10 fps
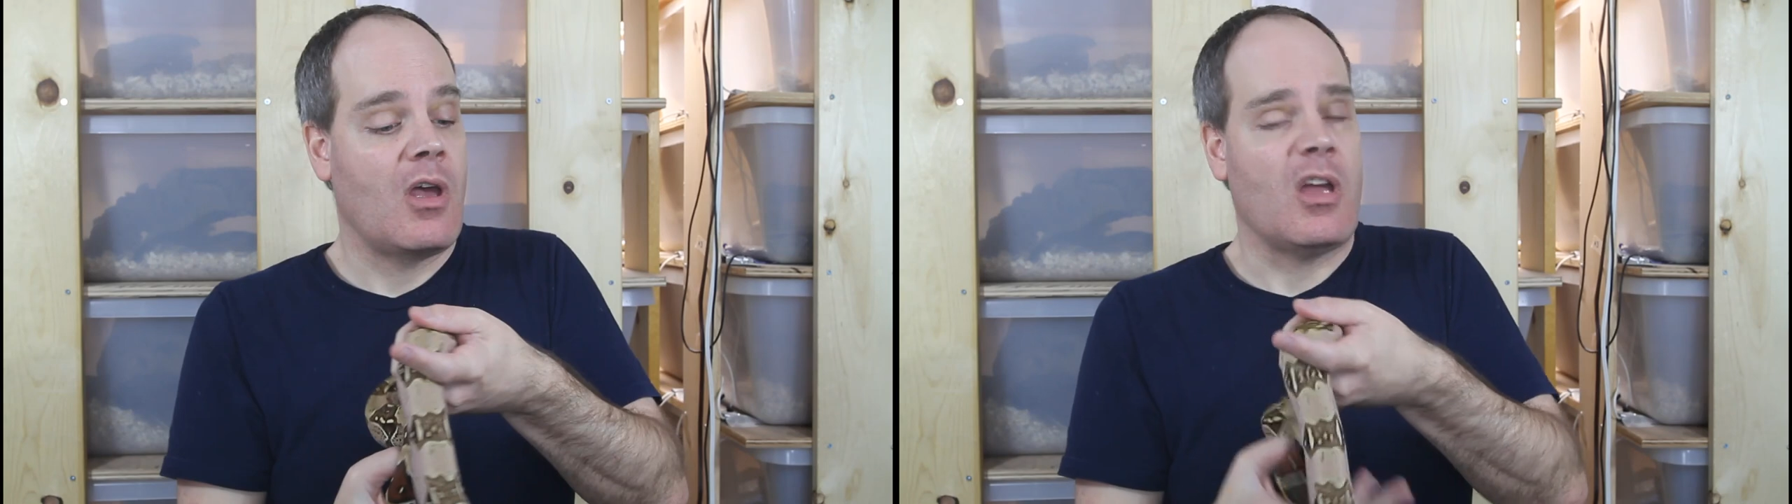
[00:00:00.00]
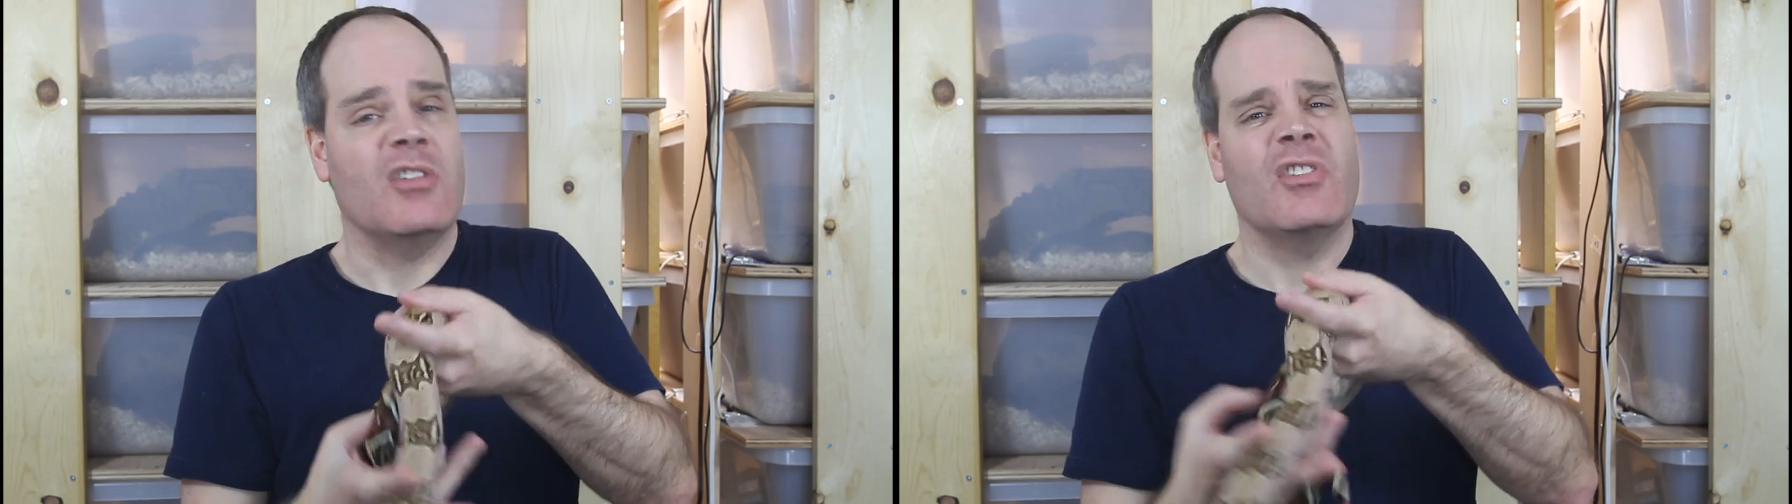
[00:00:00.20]

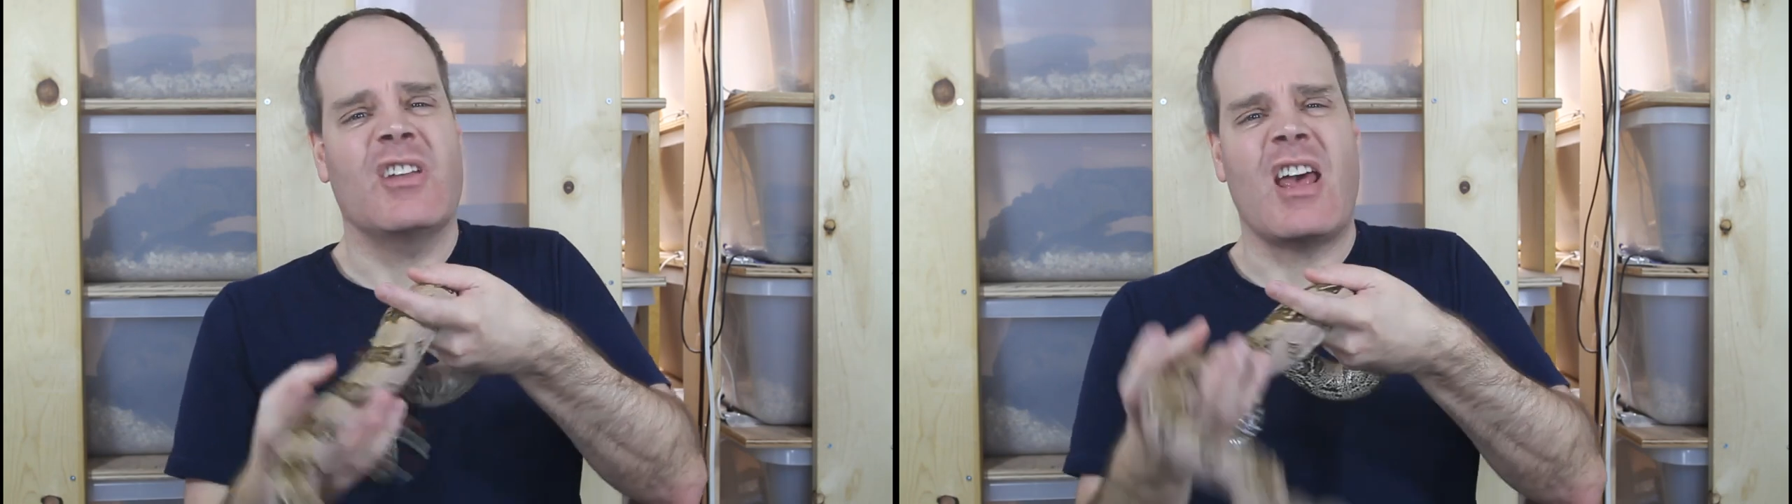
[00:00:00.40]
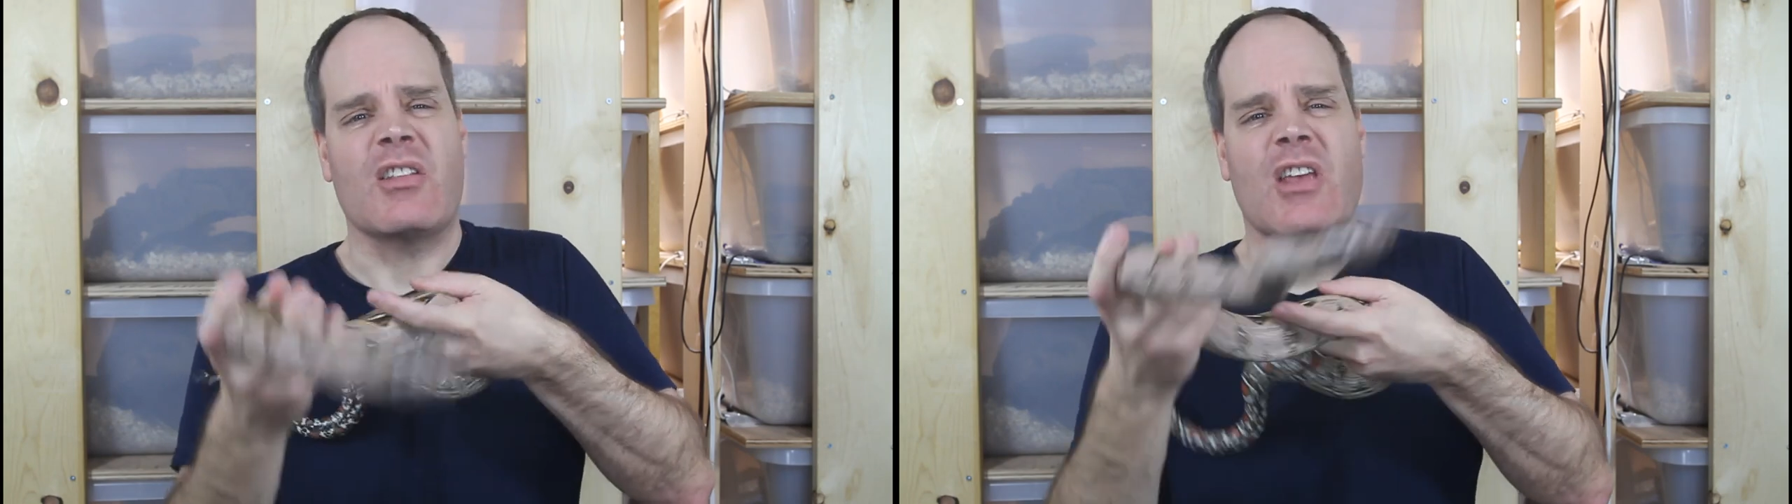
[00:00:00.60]

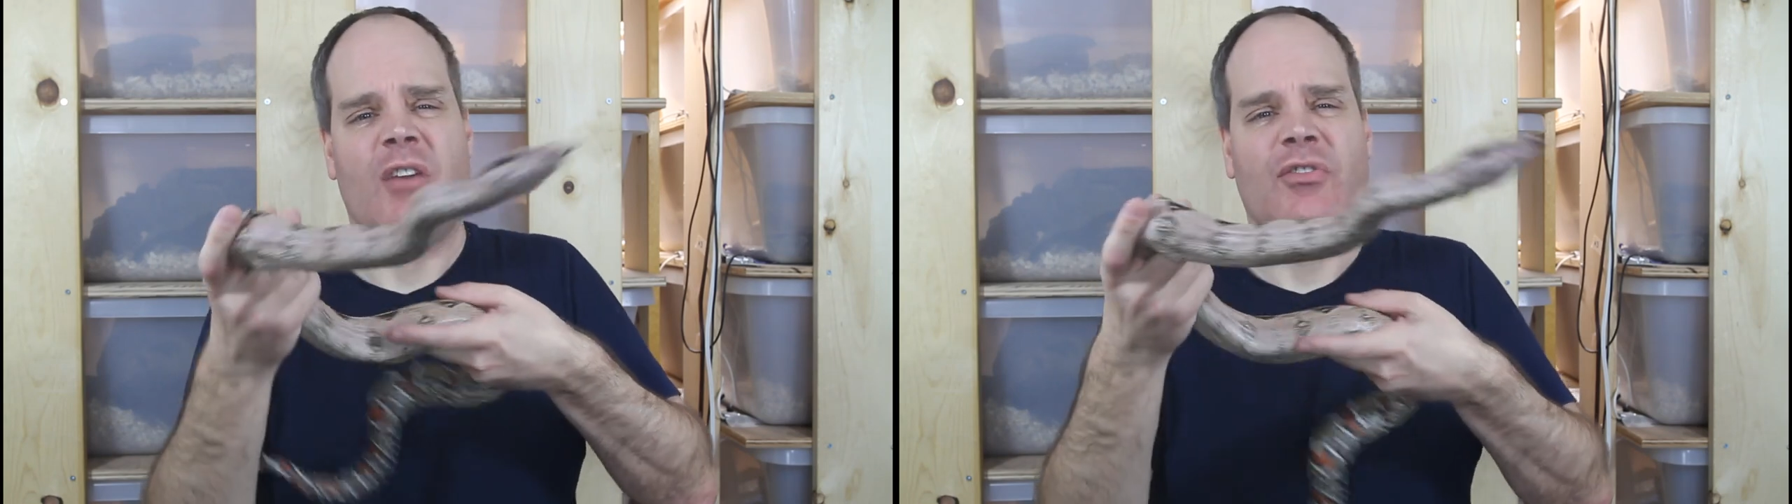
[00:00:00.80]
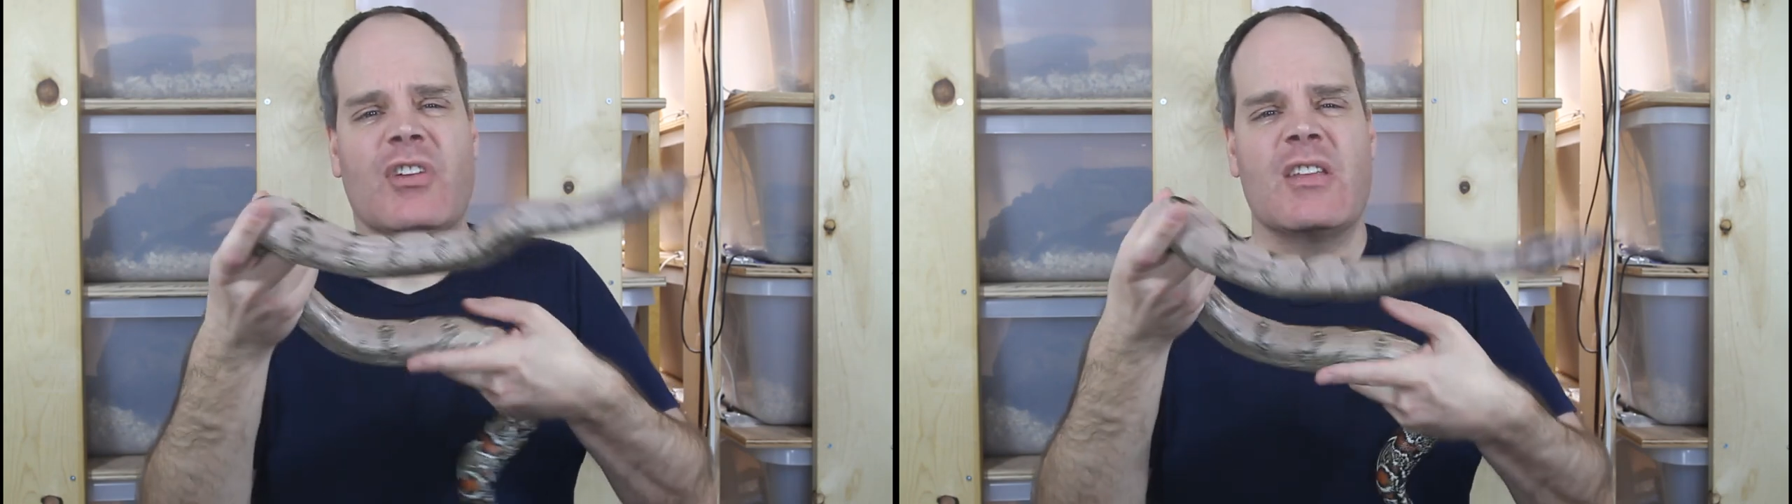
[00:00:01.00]
Incidentally,
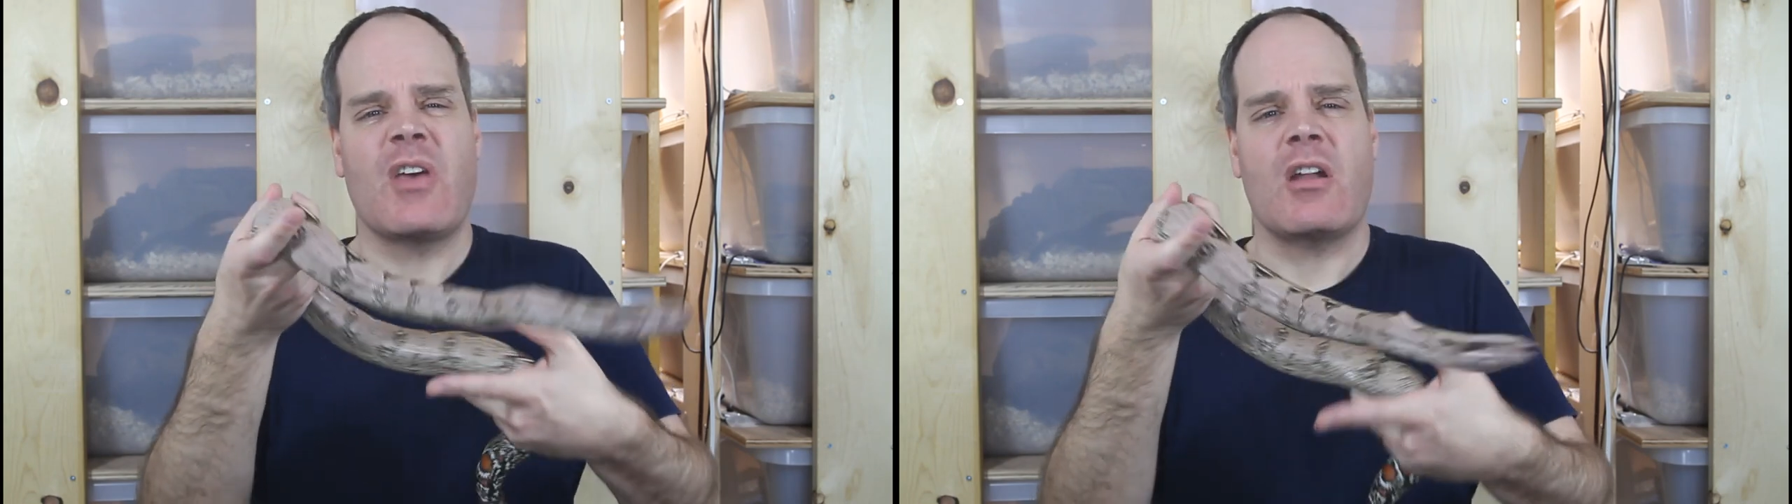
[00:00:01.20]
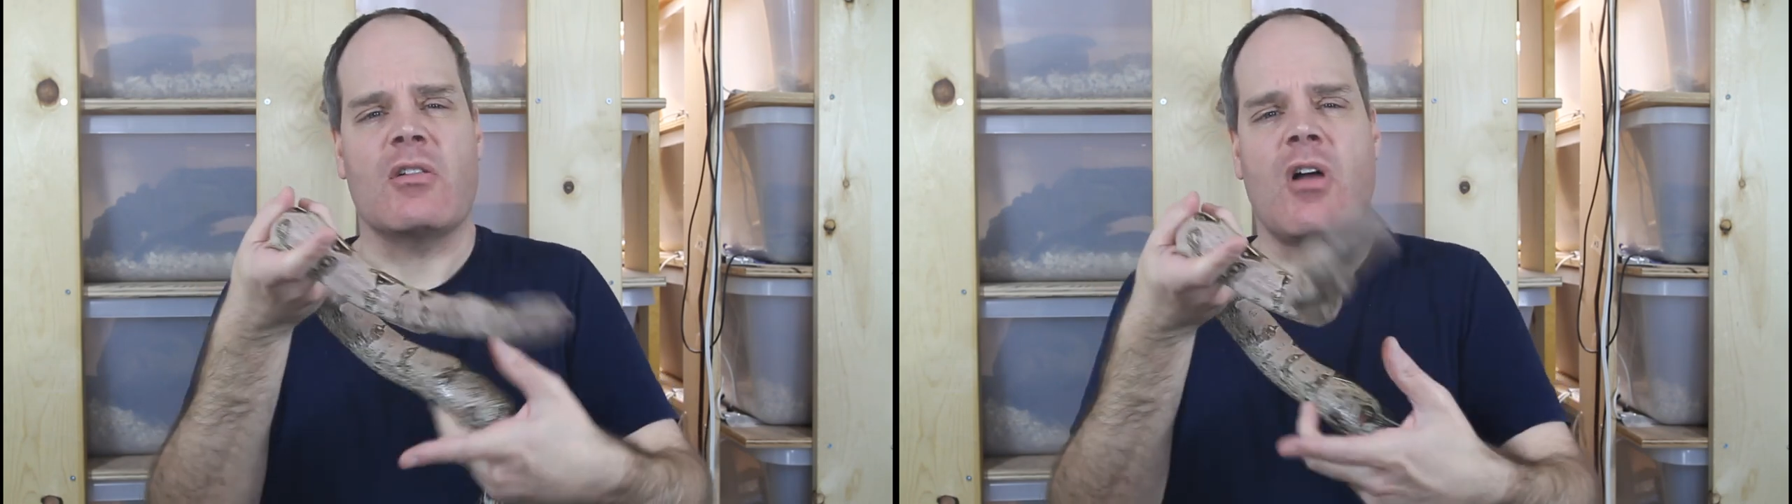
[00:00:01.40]
I've seen
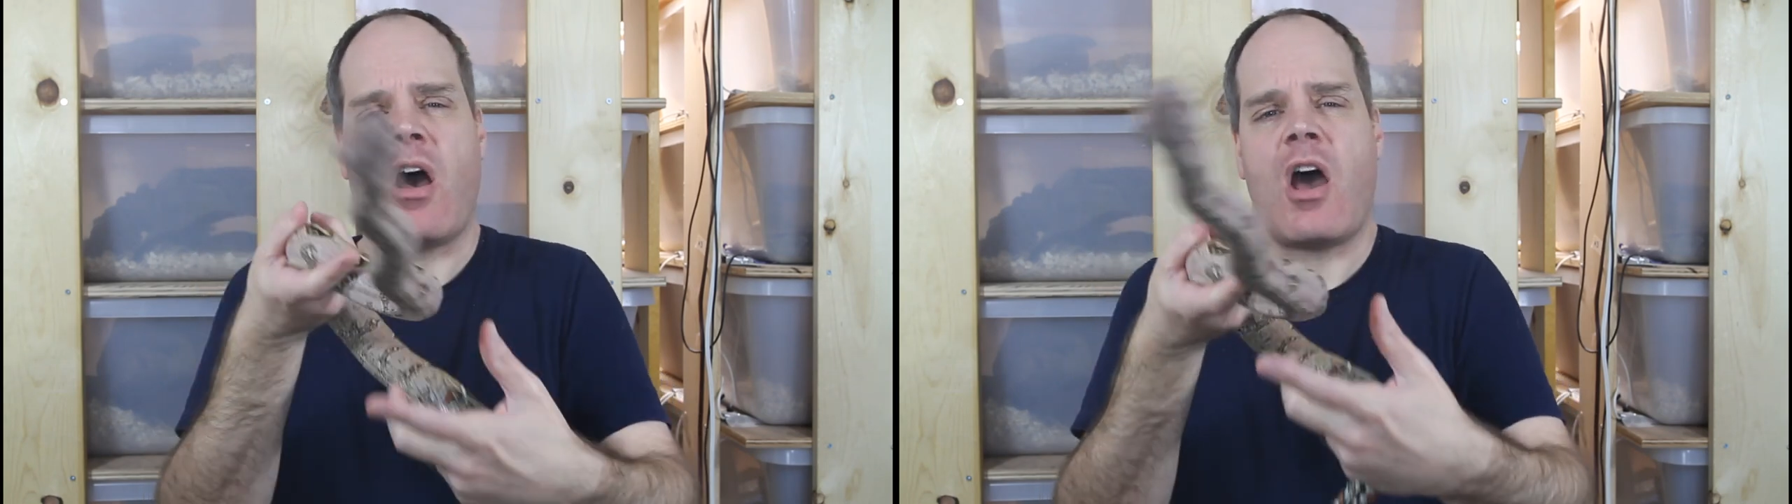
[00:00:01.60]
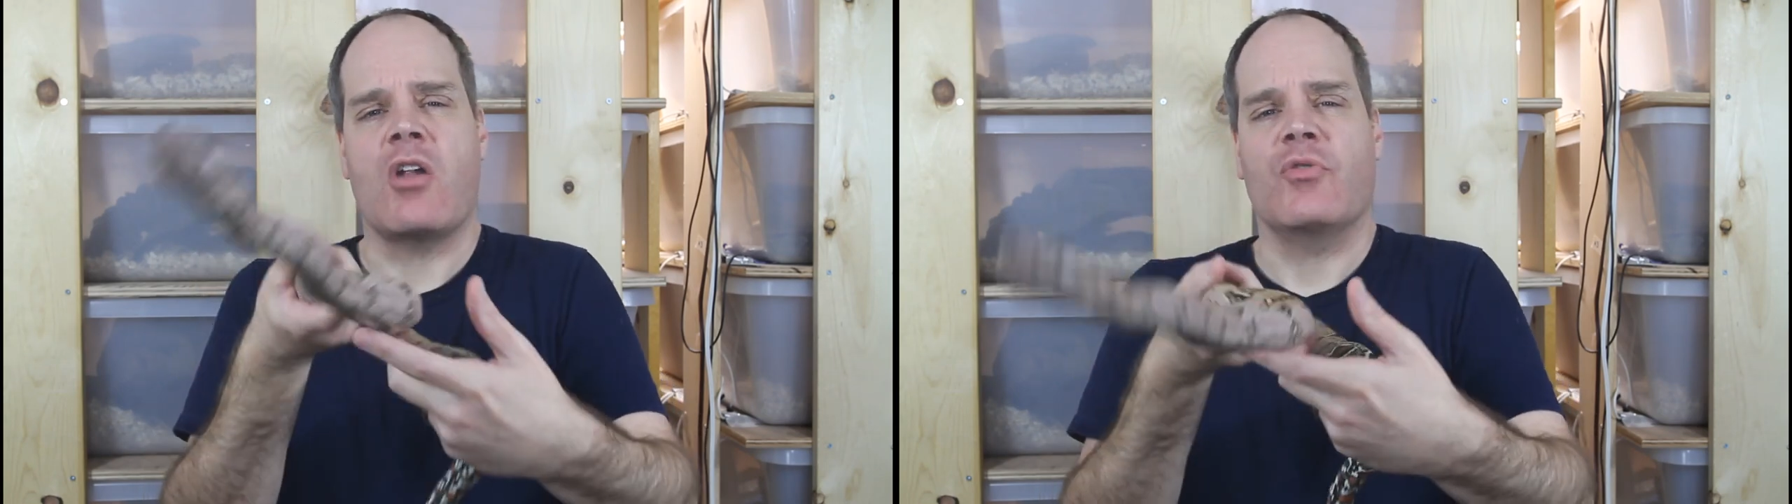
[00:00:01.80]
that a
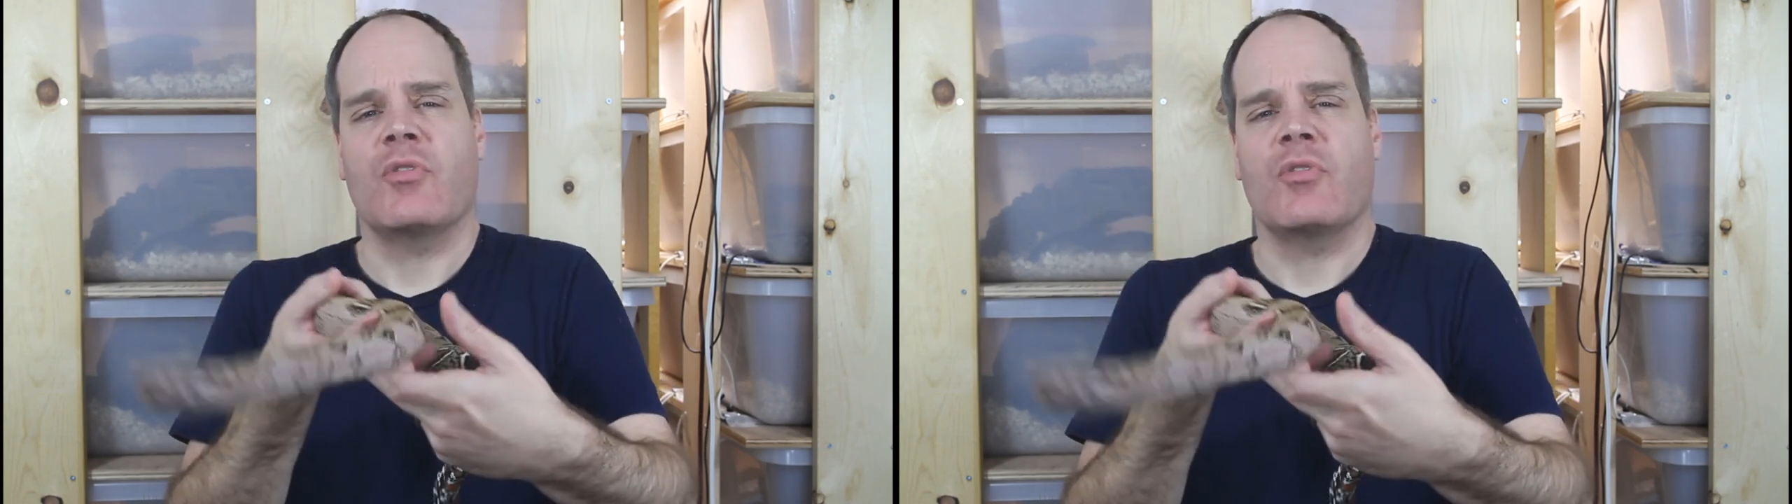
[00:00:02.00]
lot.